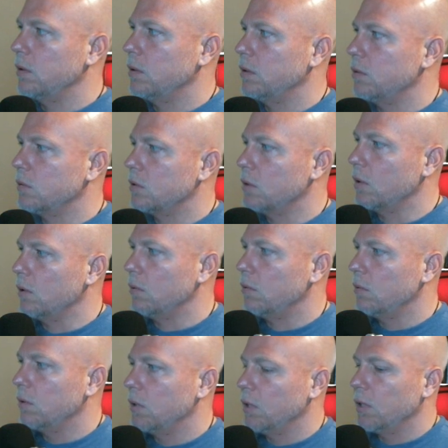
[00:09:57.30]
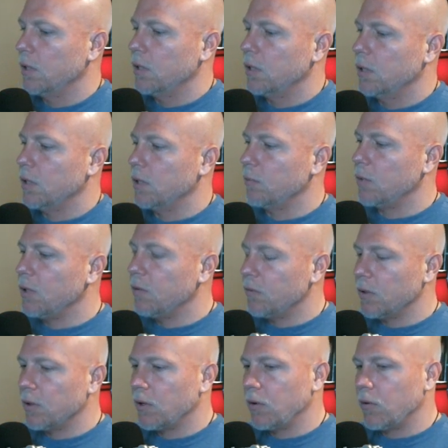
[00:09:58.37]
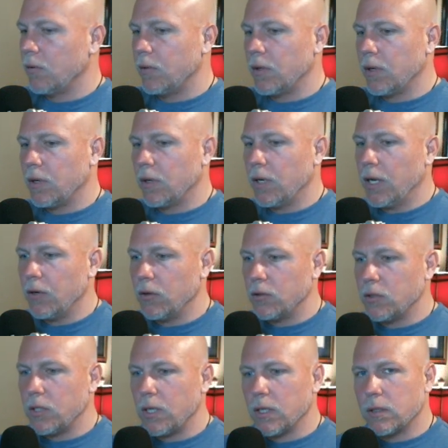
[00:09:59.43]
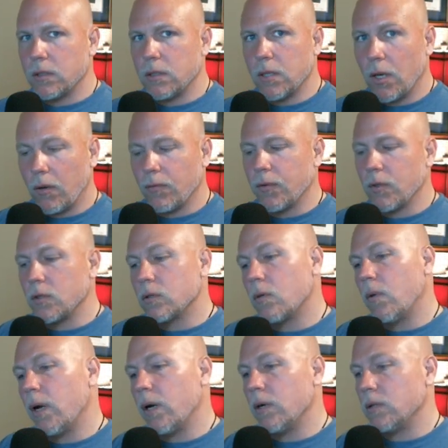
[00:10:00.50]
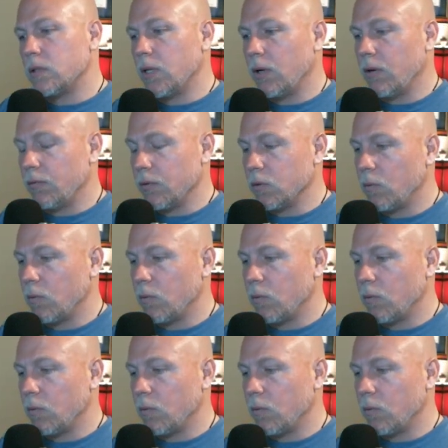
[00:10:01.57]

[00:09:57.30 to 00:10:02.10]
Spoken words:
And so Even though the energy itself, the square itself, is